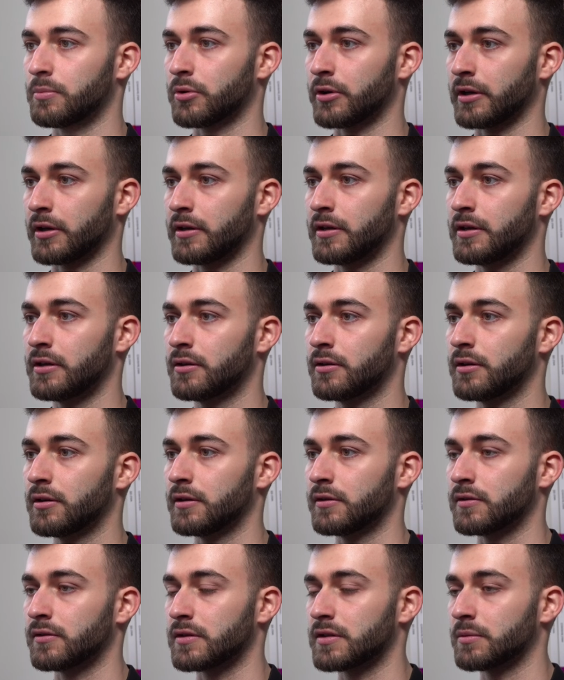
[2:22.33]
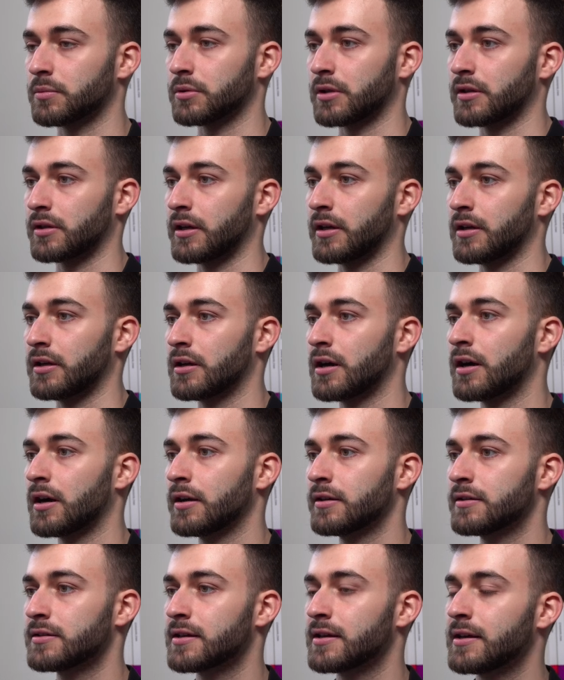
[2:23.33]
here into Simple.ink
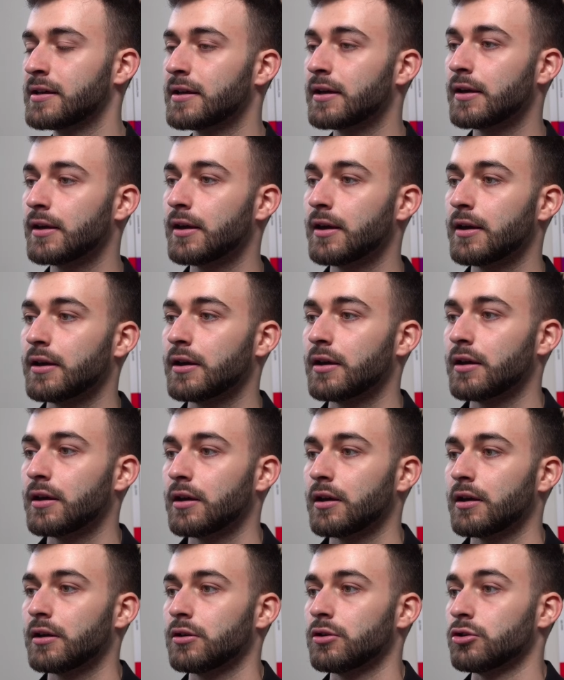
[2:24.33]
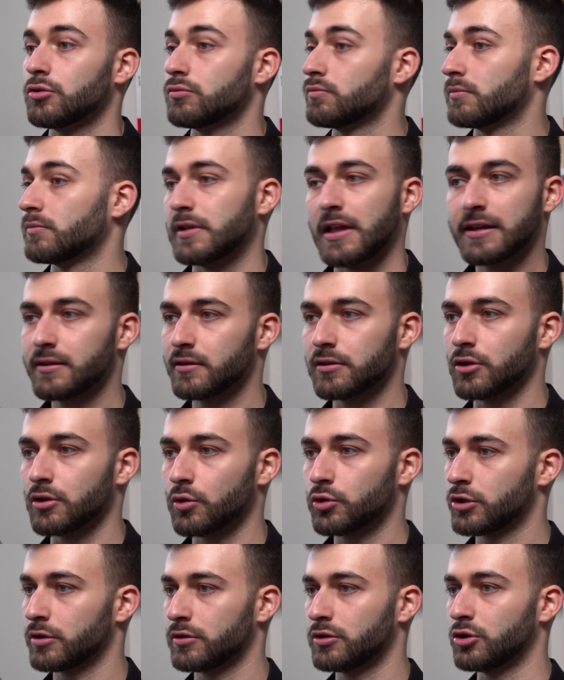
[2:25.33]
guides. Let
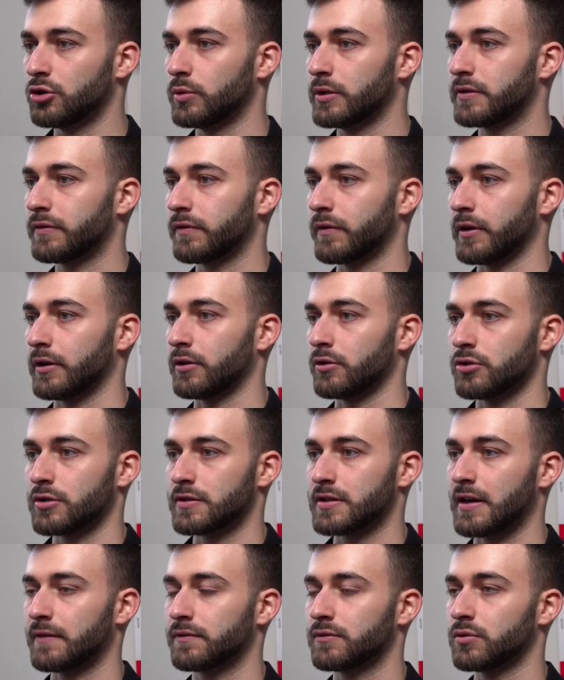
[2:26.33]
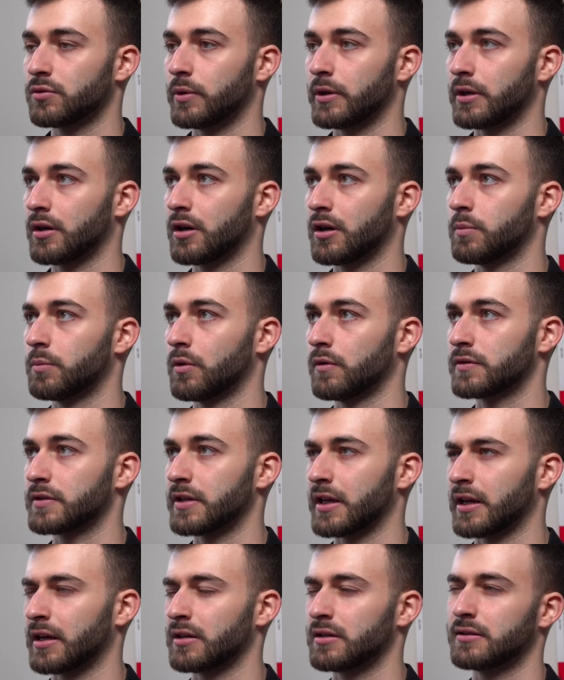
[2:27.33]
Notion do its thing. You just have to wait a couple of
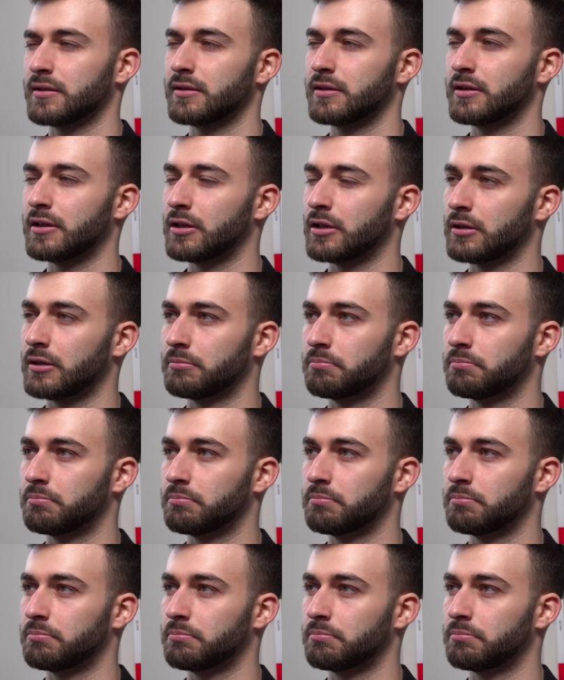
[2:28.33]
seconds. The